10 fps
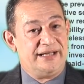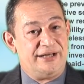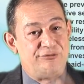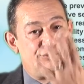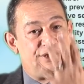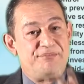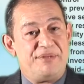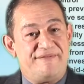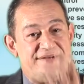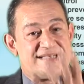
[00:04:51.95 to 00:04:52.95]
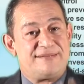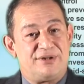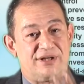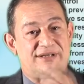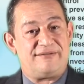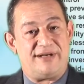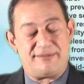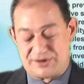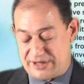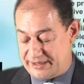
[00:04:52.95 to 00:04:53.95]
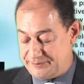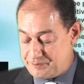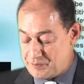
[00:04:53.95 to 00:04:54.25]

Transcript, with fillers: It wouldn't be visible on the website.